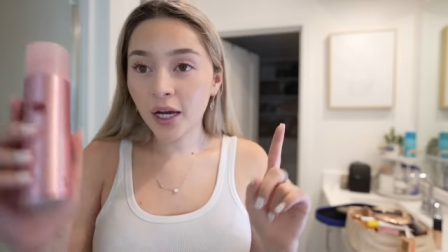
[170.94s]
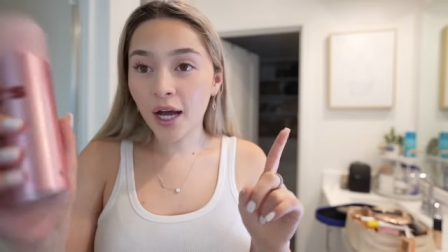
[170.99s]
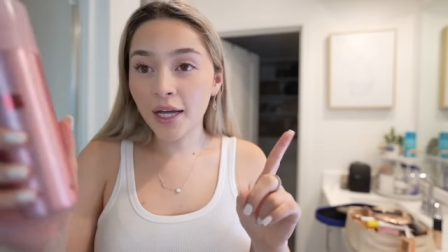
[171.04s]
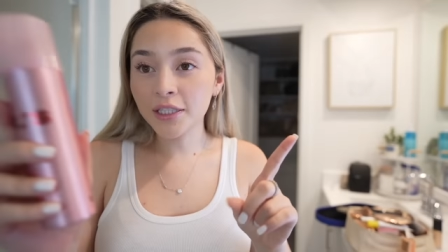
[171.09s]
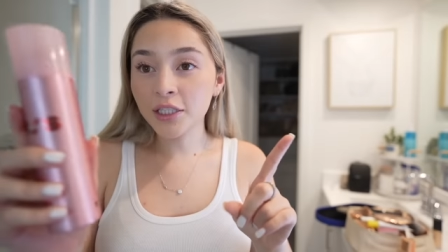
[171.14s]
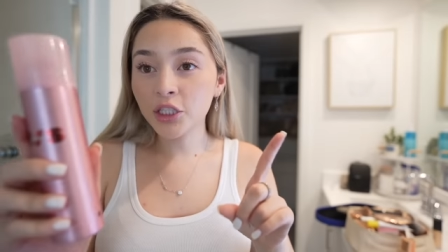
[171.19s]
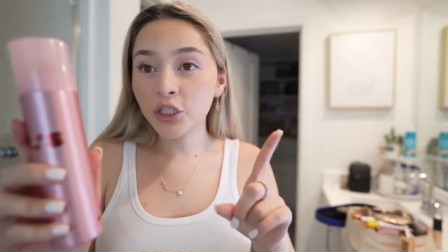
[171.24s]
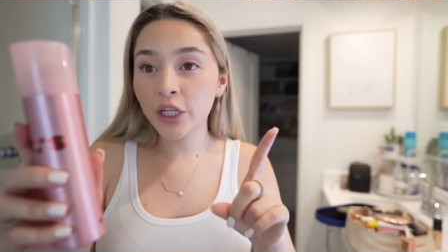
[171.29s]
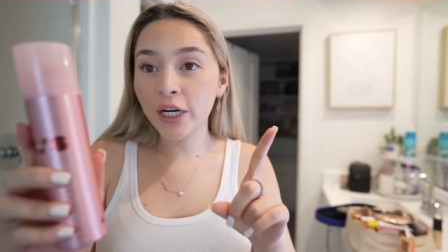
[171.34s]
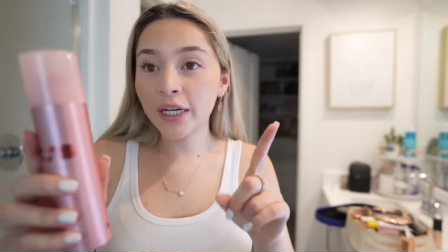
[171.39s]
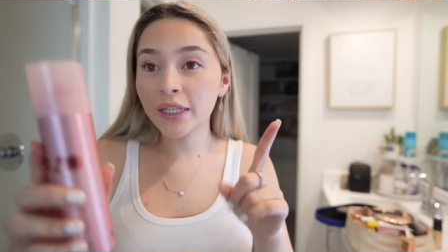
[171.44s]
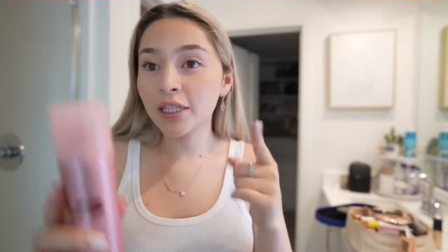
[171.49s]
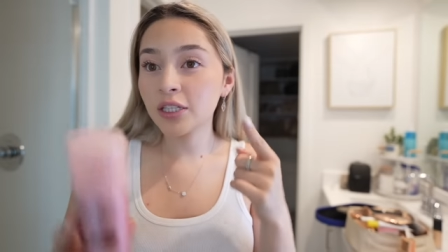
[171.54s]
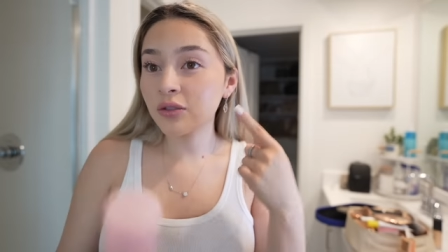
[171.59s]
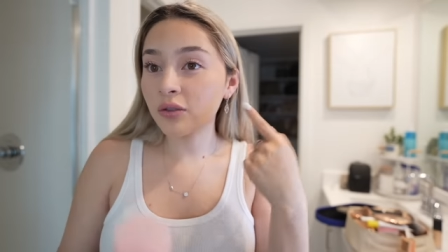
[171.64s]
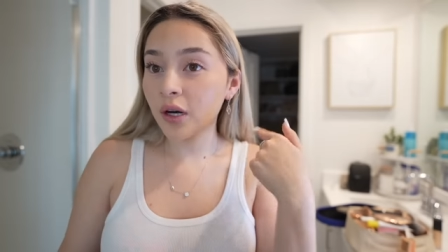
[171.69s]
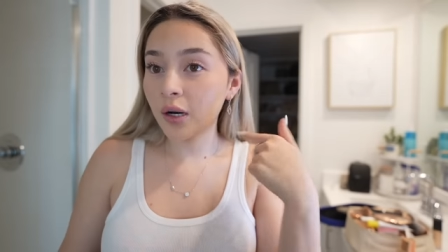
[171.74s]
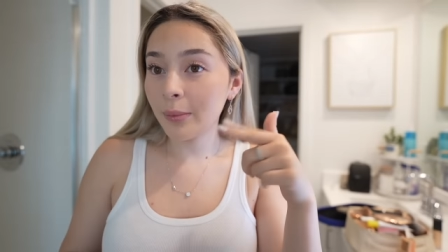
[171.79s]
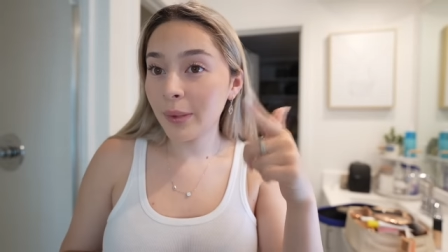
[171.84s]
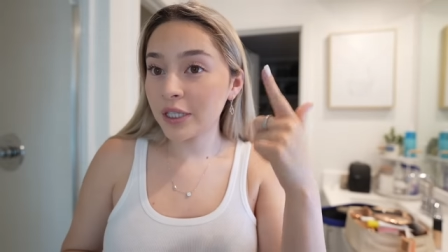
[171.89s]
concentrated
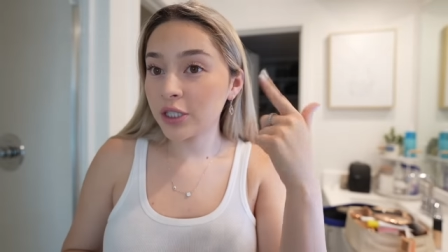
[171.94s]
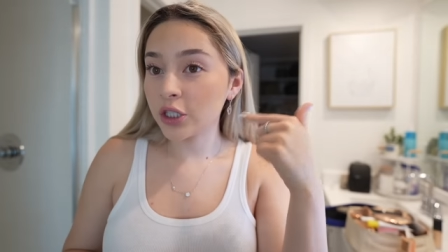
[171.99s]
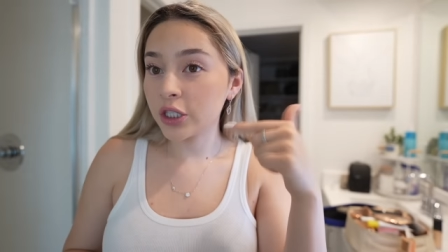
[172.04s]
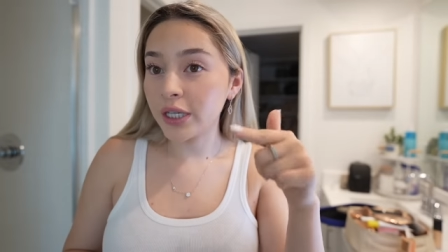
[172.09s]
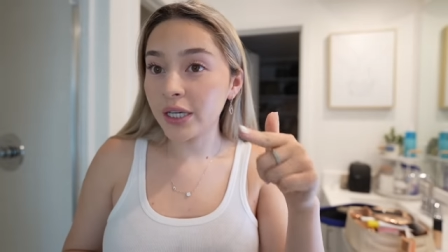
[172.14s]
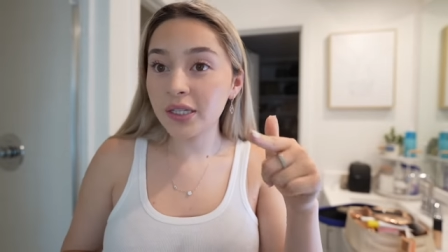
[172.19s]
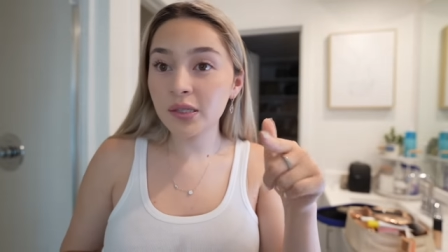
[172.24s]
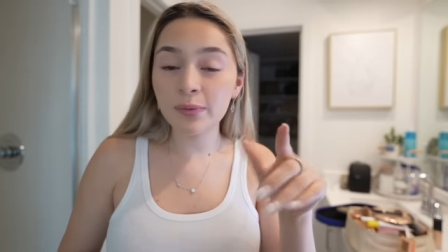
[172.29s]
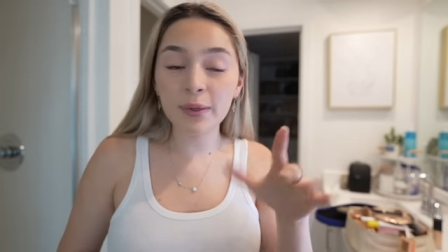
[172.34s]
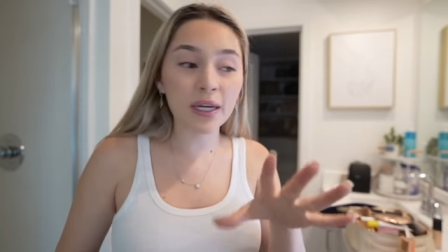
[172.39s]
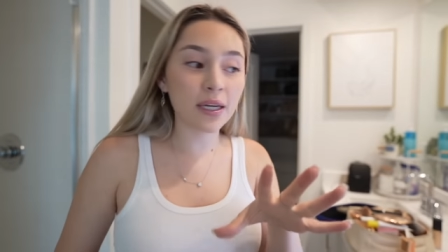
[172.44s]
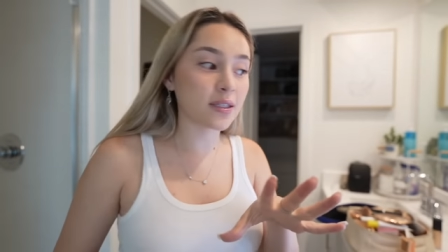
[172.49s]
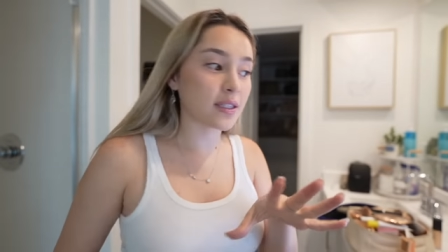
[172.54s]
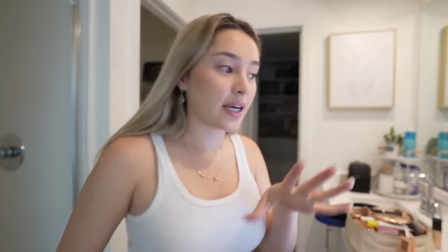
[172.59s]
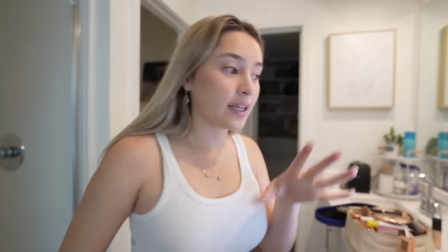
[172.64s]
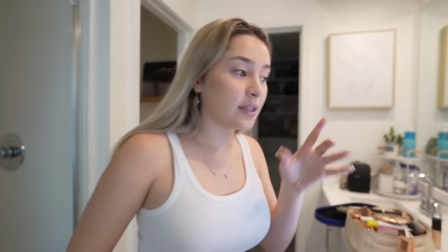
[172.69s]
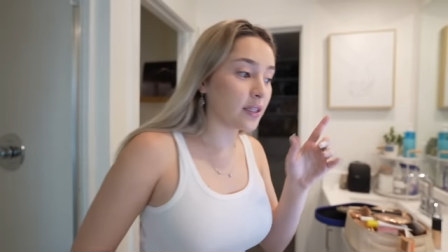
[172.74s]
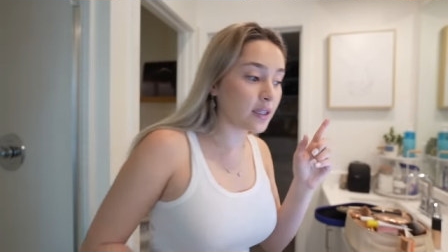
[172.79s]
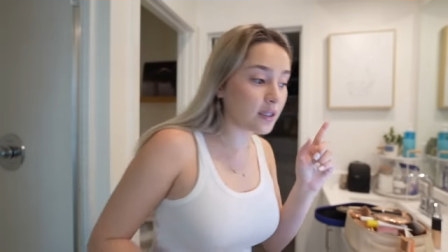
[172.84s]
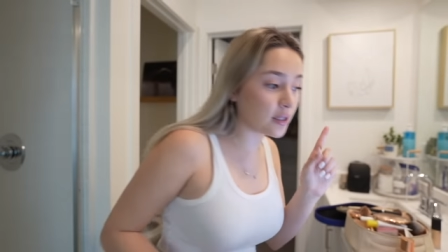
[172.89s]
this one on my cheeks because
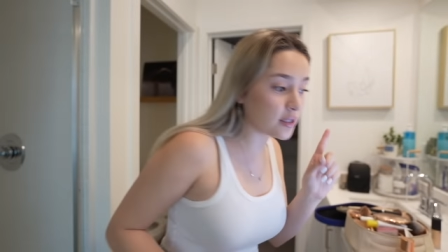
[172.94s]
I think